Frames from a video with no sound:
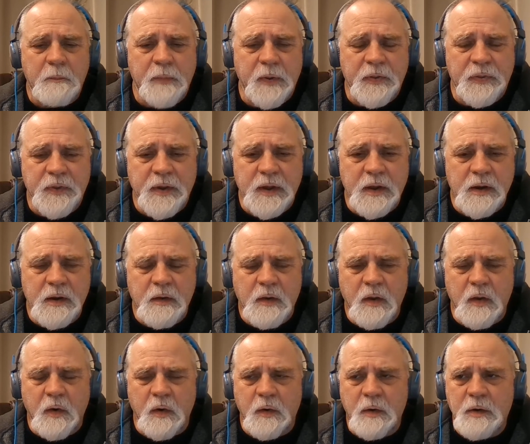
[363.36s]
But then
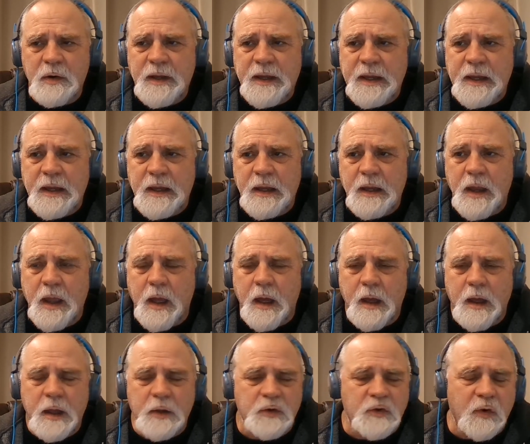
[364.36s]
early
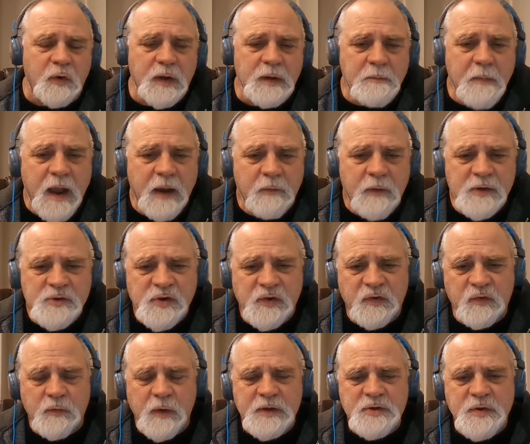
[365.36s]
during my
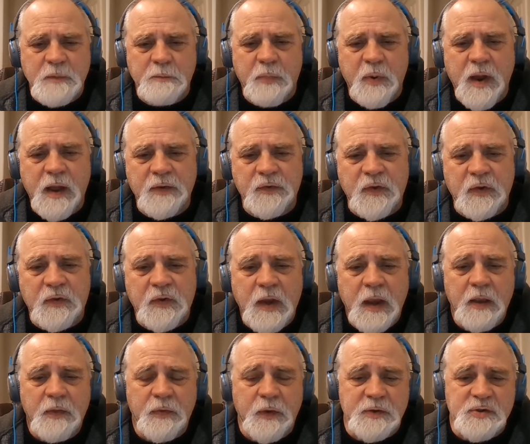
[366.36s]
registration process,
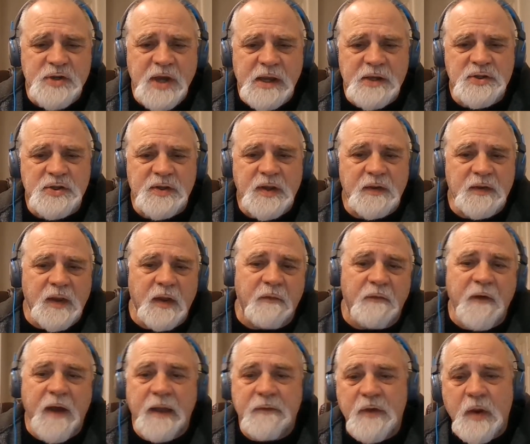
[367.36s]
they changed it to a
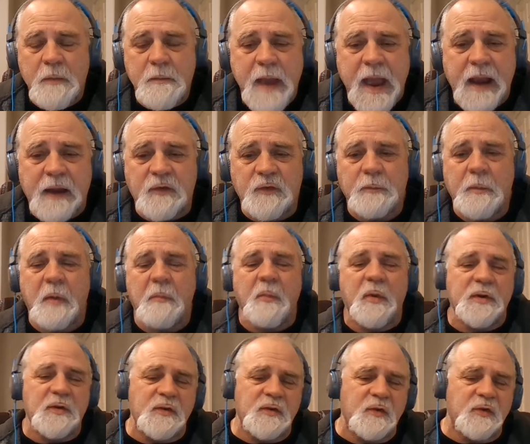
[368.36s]
5-year maximum.
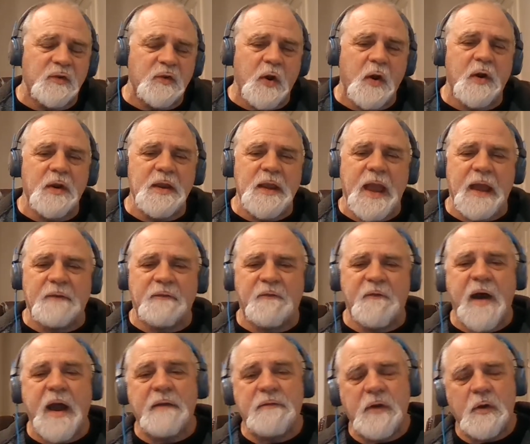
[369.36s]
Once you start, you had
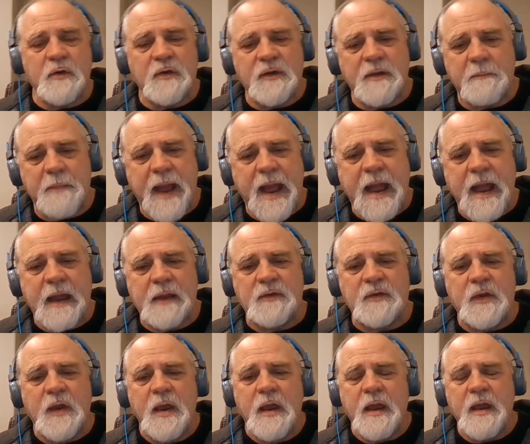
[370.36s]
5 years to
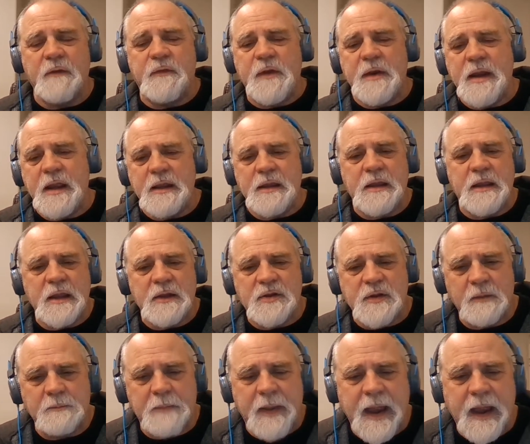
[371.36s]
pass. If you didn't get
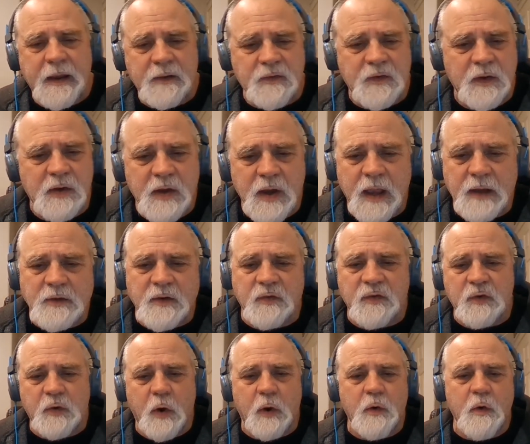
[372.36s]
past, then you had to
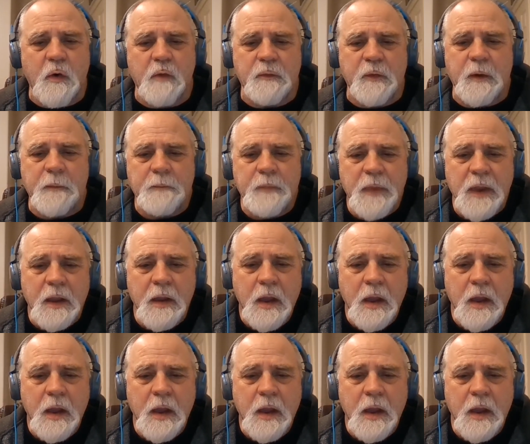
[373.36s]
start over.